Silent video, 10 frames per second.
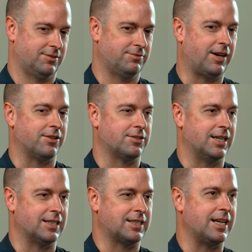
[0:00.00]
Father
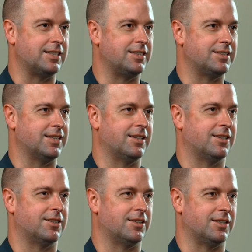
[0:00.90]
Solanus Casey
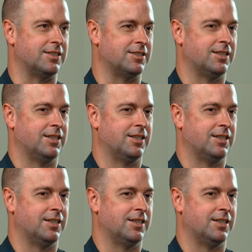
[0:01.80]
Center and